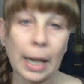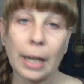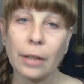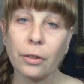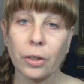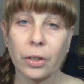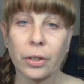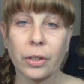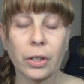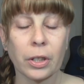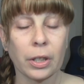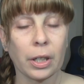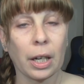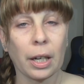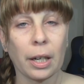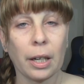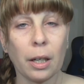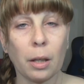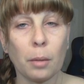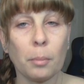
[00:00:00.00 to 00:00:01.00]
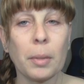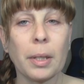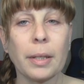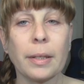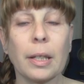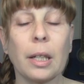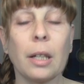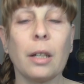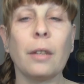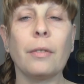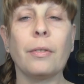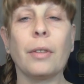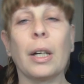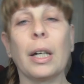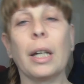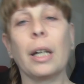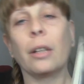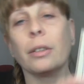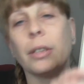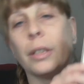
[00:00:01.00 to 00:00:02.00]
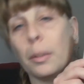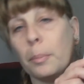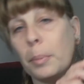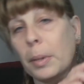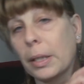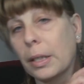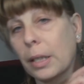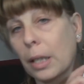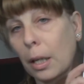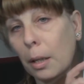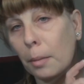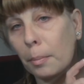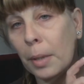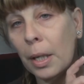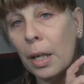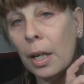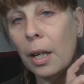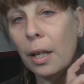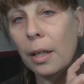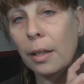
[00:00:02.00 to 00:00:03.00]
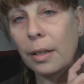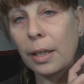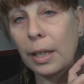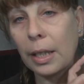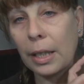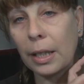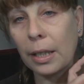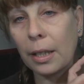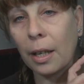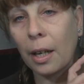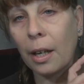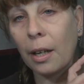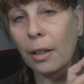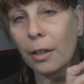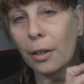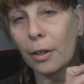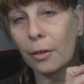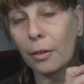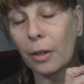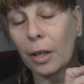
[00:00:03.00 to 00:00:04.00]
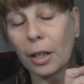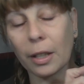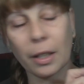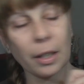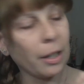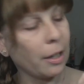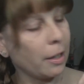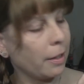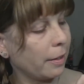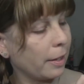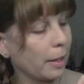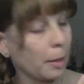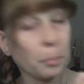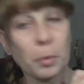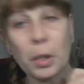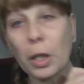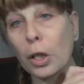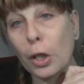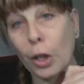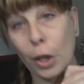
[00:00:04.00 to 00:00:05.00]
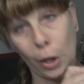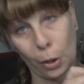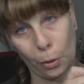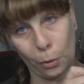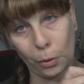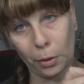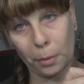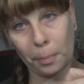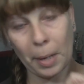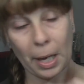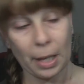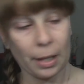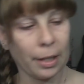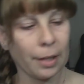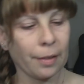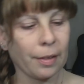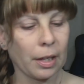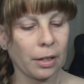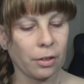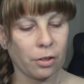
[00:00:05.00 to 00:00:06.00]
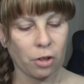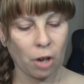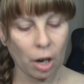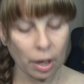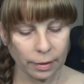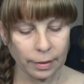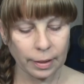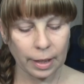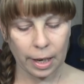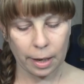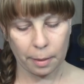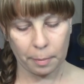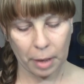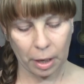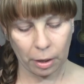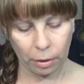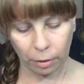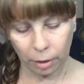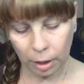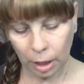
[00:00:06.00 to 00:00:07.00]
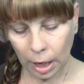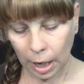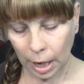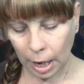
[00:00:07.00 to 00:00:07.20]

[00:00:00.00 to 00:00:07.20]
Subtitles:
I just could not help myself, I also picked up the Lorac Unzipped Gold palette that just came out.